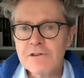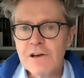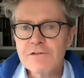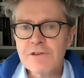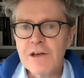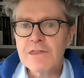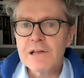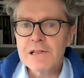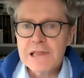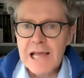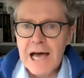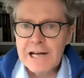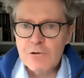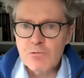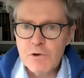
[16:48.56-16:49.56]
said that
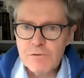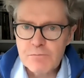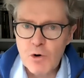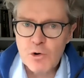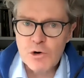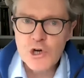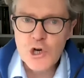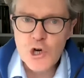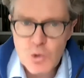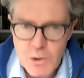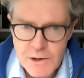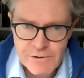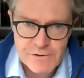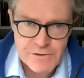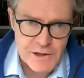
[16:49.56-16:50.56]
Latin was more
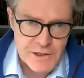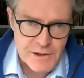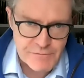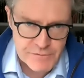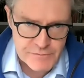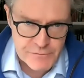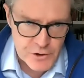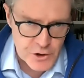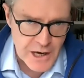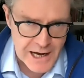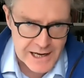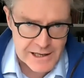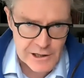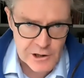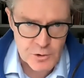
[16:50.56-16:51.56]
nuanced than the
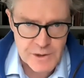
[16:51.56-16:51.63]
vernacular.